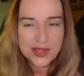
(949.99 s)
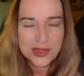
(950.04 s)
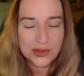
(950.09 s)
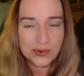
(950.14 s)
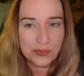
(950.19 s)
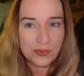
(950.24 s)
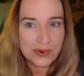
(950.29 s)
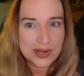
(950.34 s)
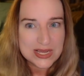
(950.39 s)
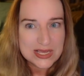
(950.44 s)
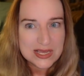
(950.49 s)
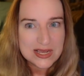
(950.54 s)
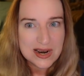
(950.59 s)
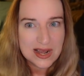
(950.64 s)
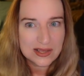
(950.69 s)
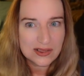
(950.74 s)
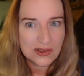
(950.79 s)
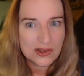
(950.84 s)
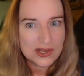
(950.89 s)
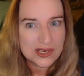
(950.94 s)
The reason
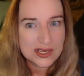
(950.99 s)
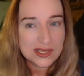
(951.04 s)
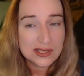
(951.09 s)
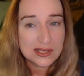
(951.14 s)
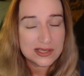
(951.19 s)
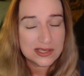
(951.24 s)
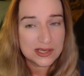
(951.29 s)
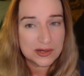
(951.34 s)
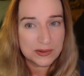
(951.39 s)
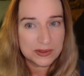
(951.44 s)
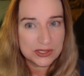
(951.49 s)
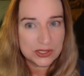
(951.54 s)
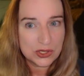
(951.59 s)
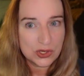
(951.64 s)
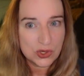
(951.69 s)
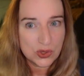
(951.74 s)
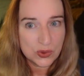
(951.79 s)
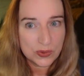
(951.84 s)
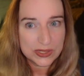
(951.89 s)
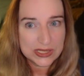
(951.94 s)
I looked at this, it was
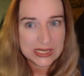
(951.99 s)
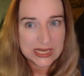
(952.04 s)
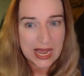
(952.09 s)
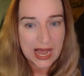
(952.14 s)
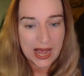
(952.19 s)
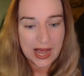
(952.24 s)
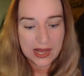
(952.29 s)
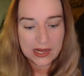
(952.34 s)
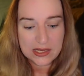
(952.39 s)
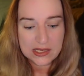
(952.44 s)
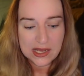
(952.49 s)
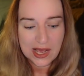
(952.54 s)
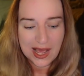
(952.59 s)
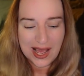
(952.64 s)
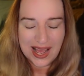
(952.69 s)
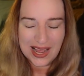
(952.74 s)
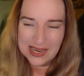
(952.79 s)
new with tags.